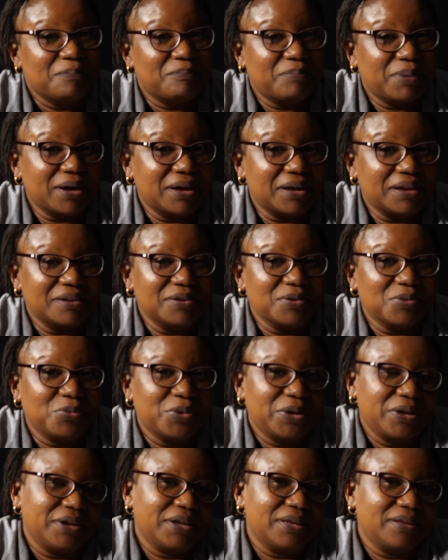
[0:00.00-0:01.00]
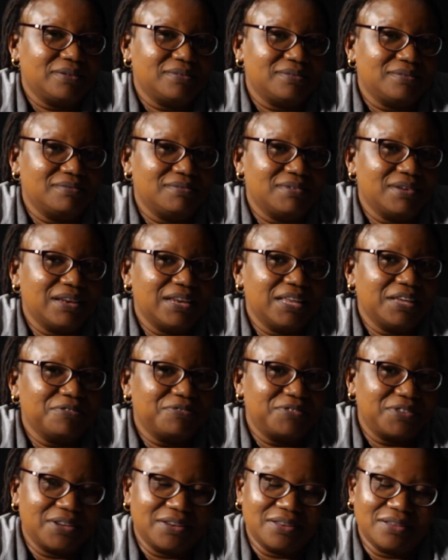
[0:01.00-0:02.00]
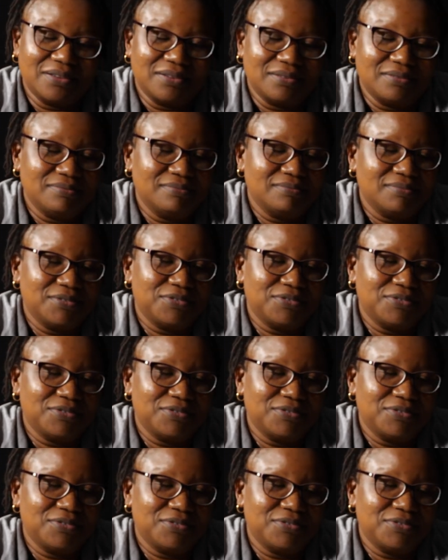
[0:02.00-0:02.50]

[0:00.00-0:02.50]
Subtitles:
but we lived in a